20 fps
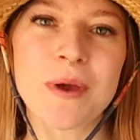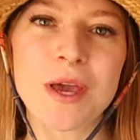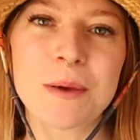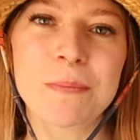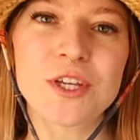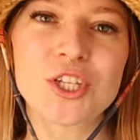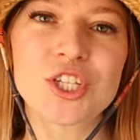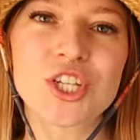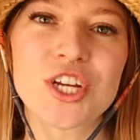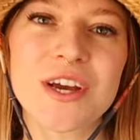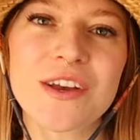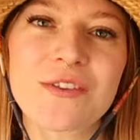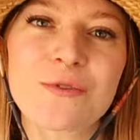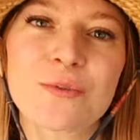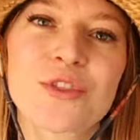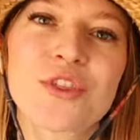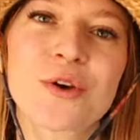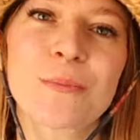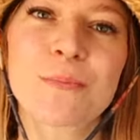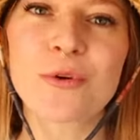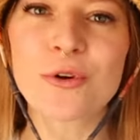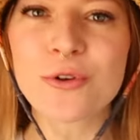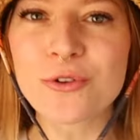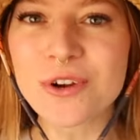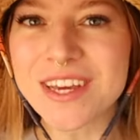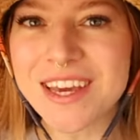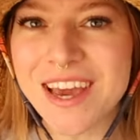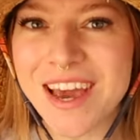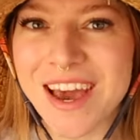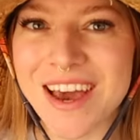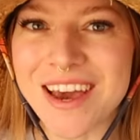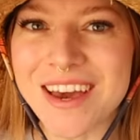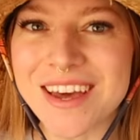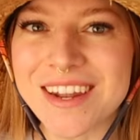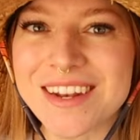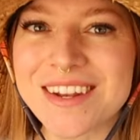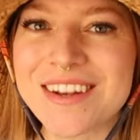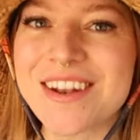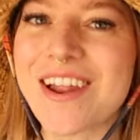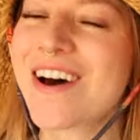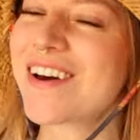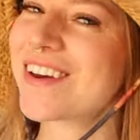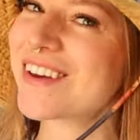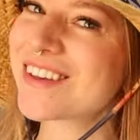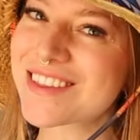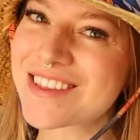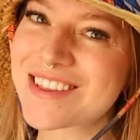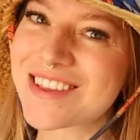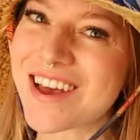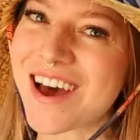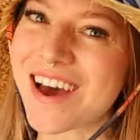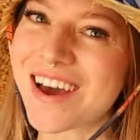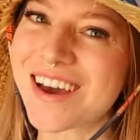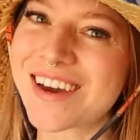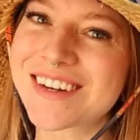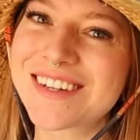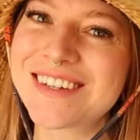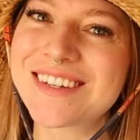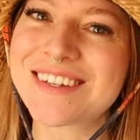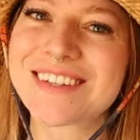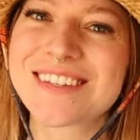baby chicks with a broody hen, not inside.